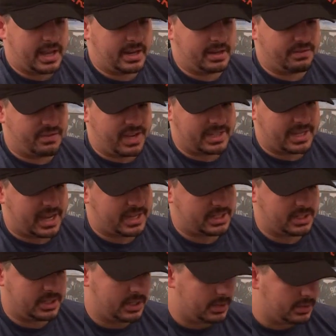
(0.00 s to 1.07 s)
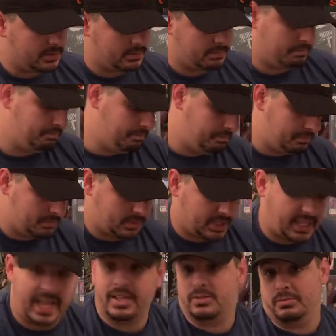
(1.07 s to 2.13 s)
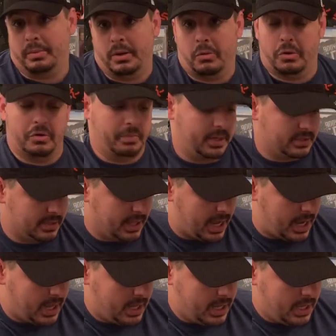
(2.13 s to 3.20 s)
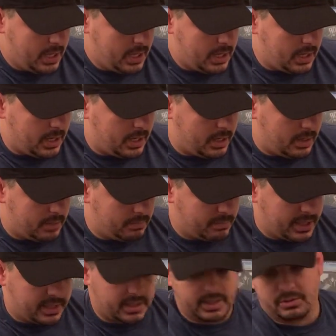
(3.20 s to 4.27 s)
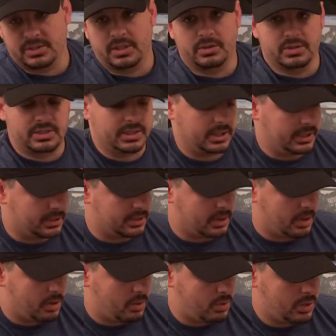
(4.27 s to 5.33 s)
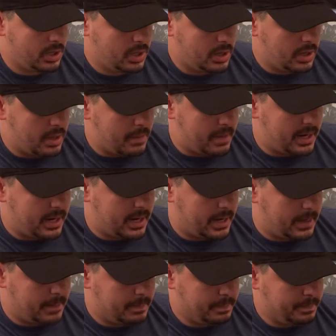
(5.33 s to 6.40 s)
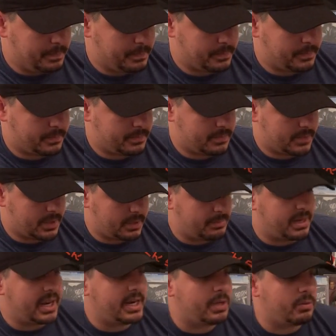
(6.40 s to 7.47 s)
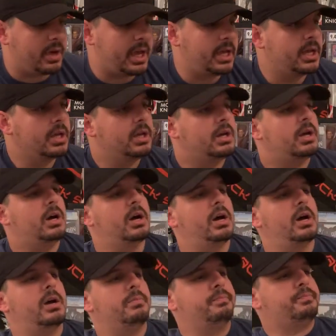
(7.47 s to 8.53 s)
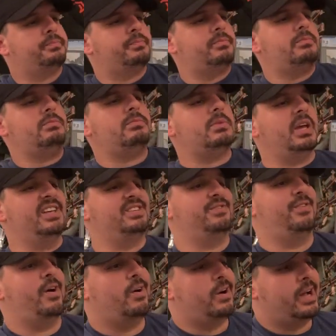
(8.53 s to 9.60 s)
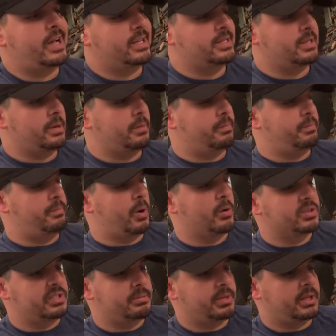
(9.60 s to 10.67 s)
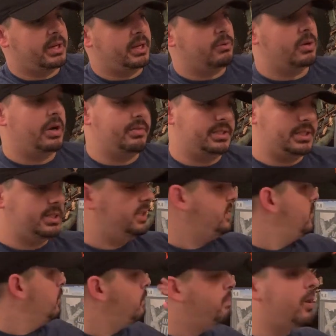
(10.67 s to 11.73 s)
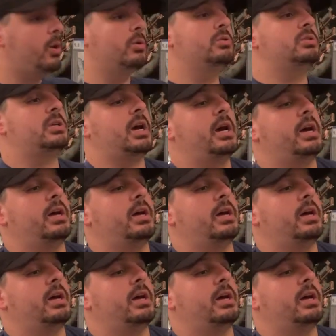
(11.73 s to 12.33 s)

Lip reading: that. In fact, I actually canceled my order because of that. I thought that was a little silly. So, but anyway, as far as posability, well, obviously these don't pose.